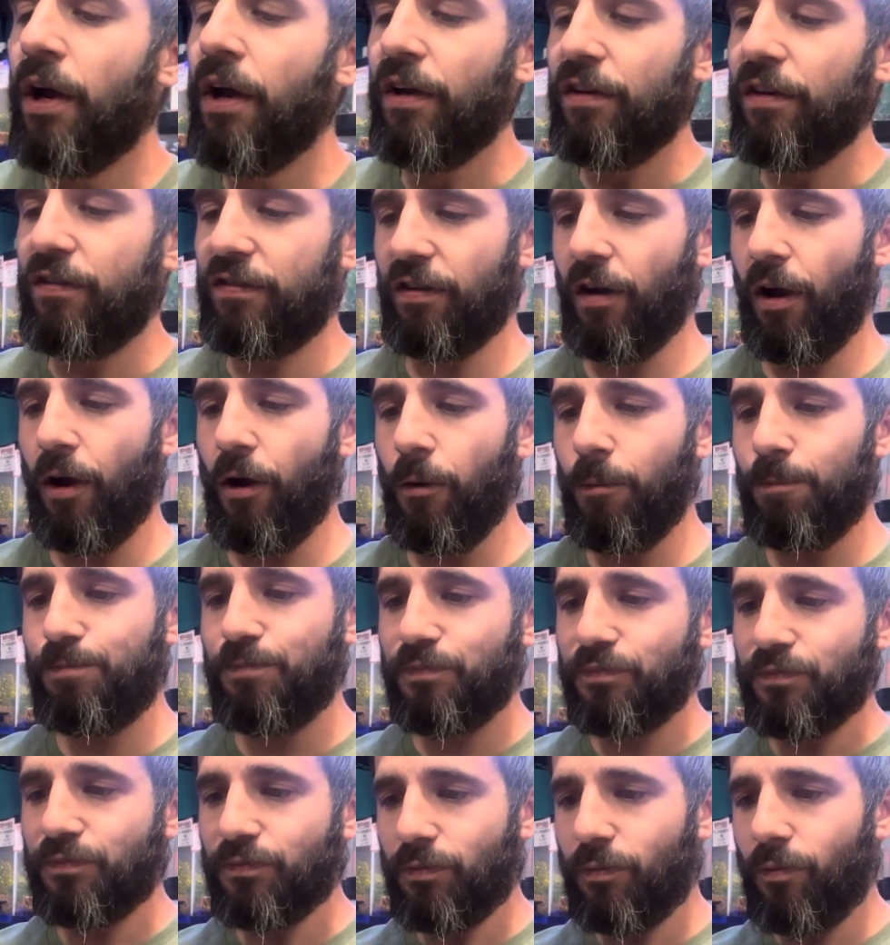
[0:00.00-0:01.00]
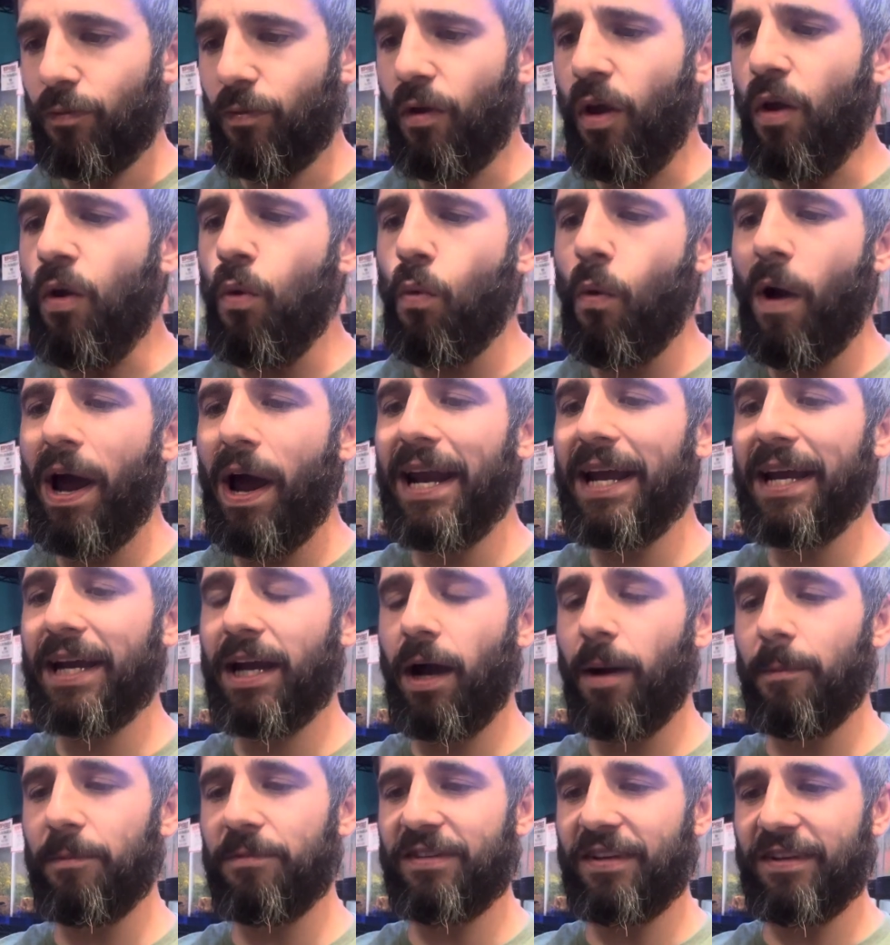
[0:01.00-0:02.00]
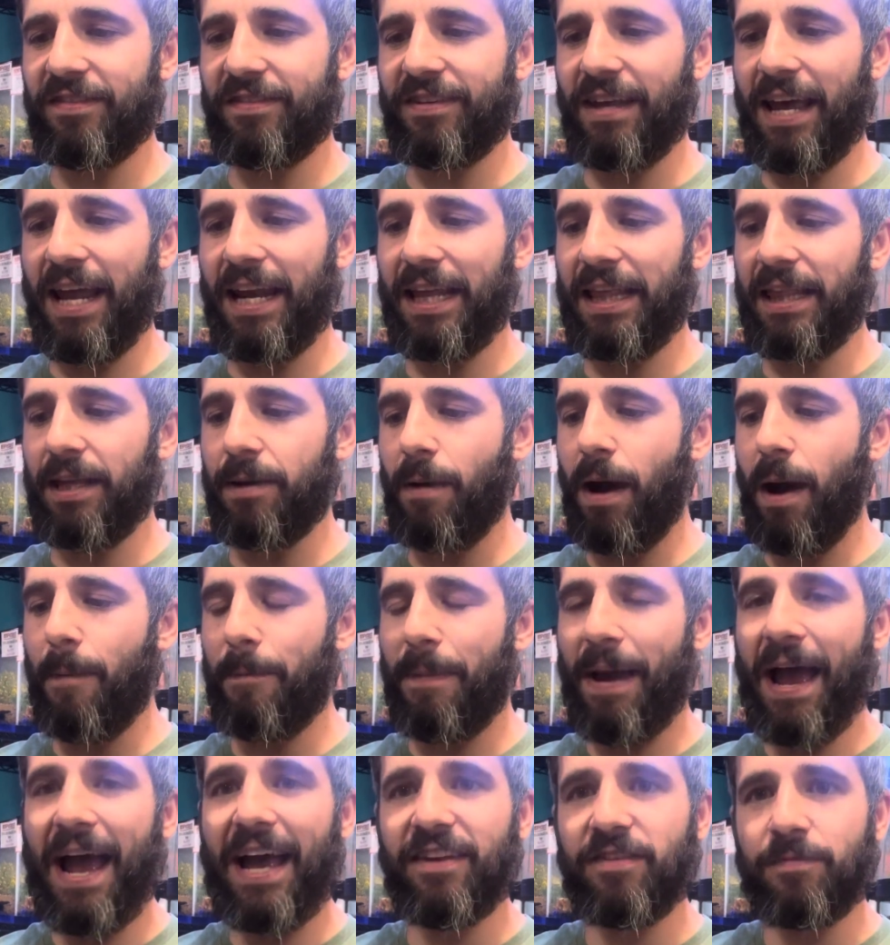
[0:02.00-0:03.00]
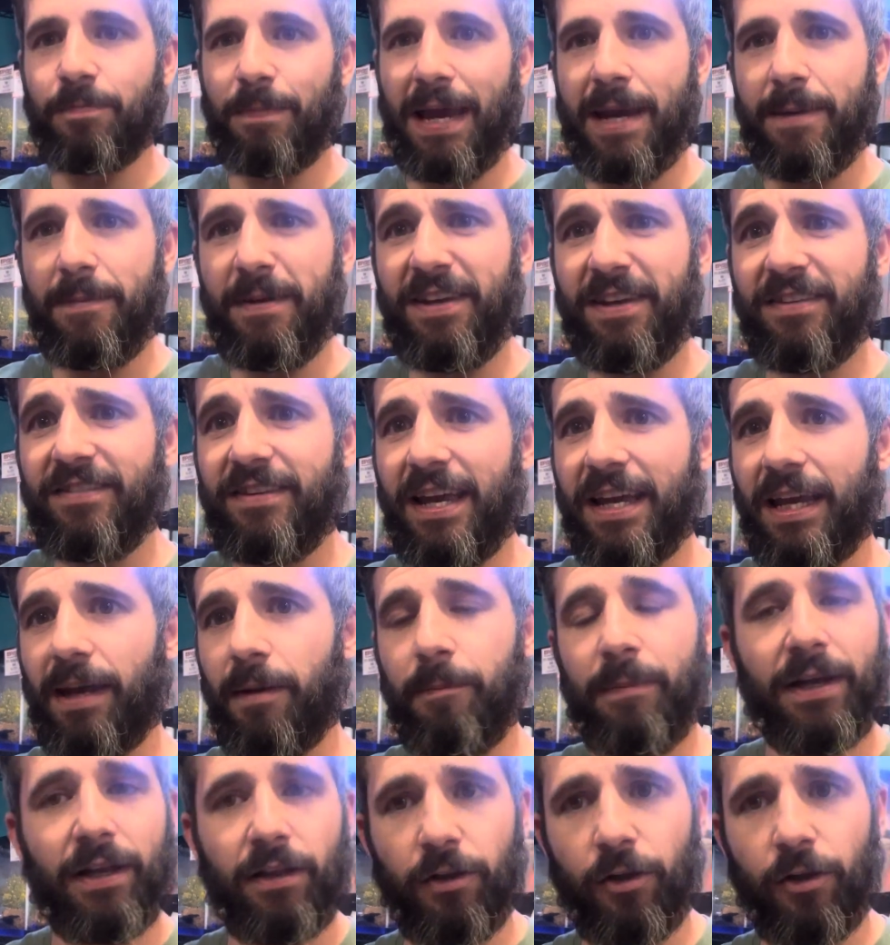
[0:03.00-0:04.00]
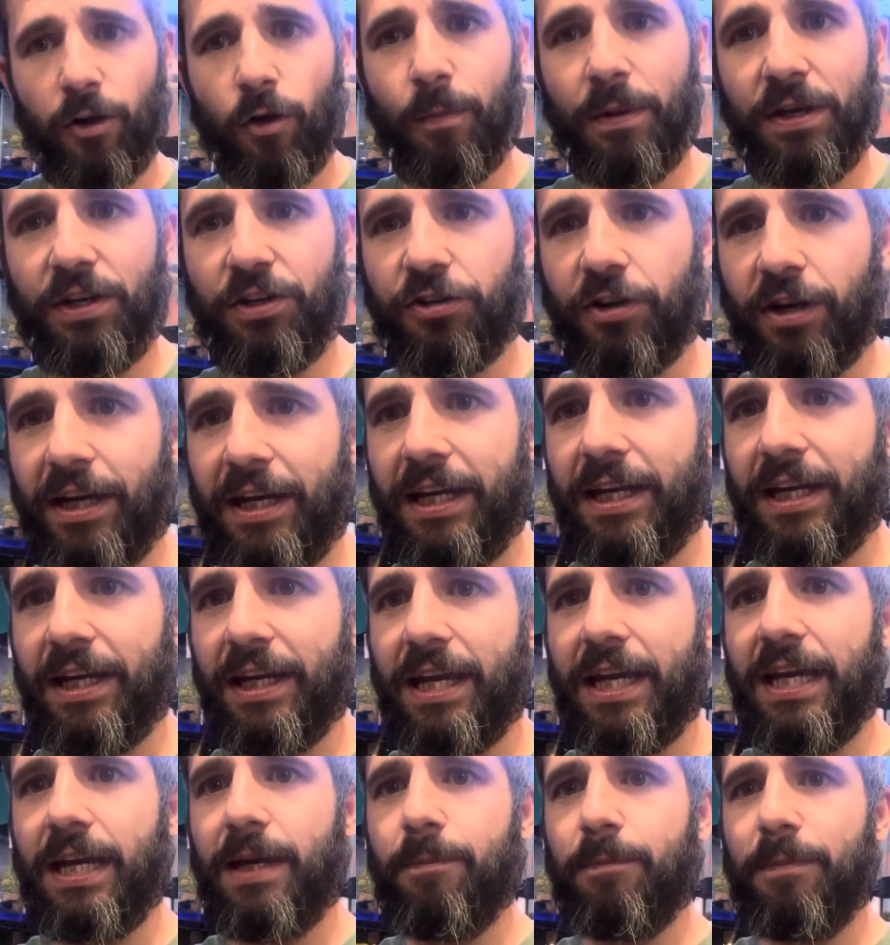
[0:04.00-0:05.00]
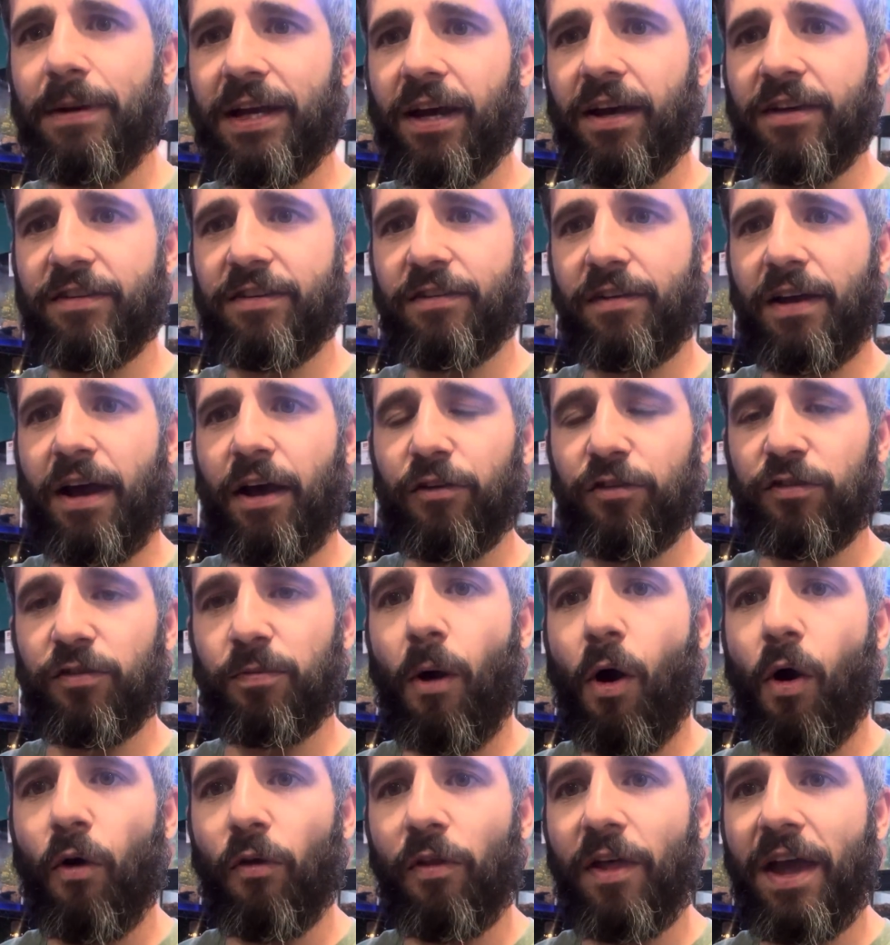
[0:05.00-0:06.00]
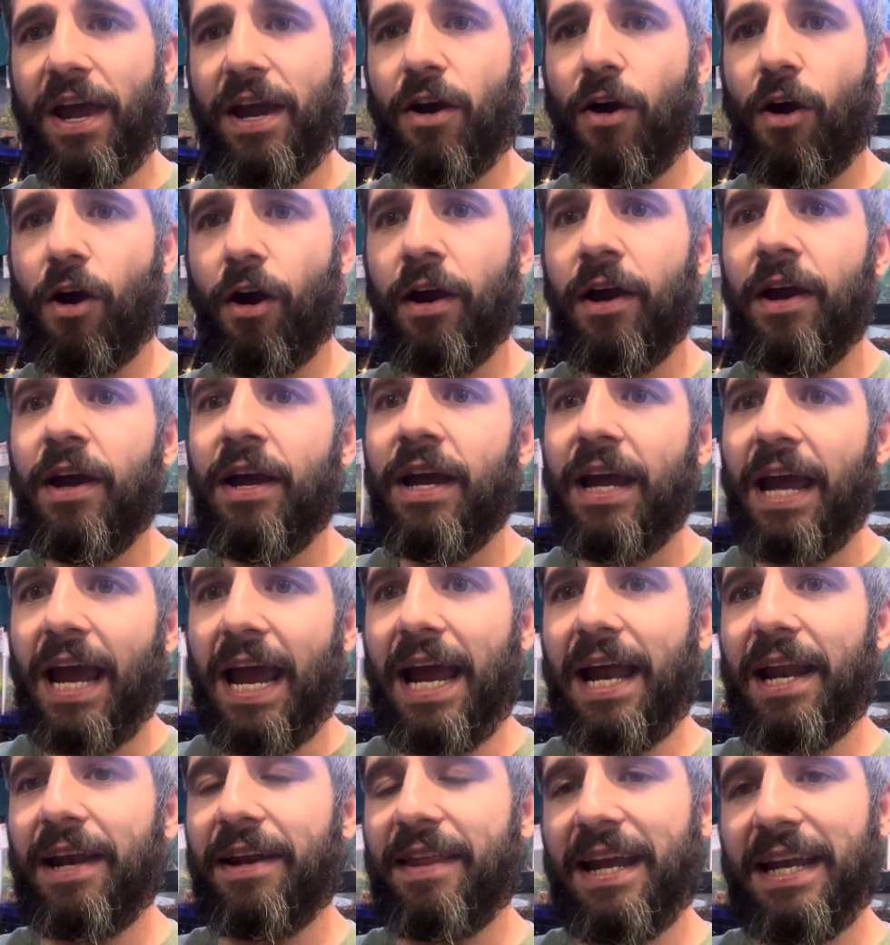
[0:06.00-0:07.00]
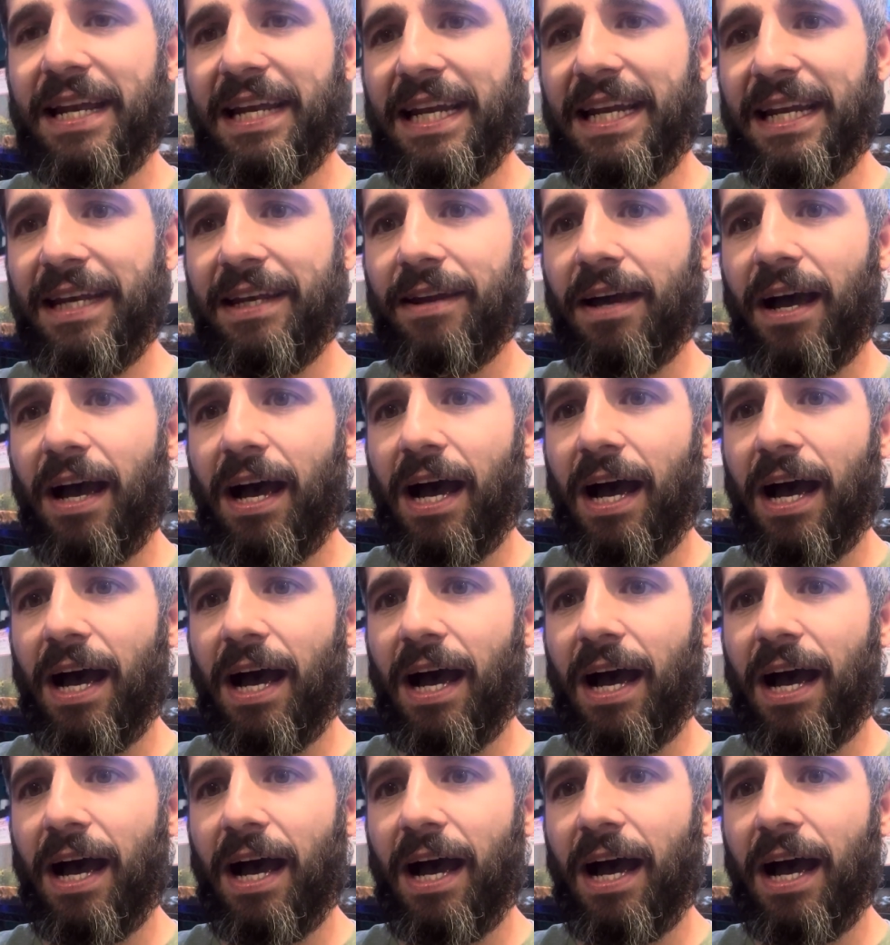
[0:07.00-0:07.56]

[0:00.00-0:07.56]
So when it comes to setting them up as babies, they can be a little bit tricky to keep because of how small they are, and they need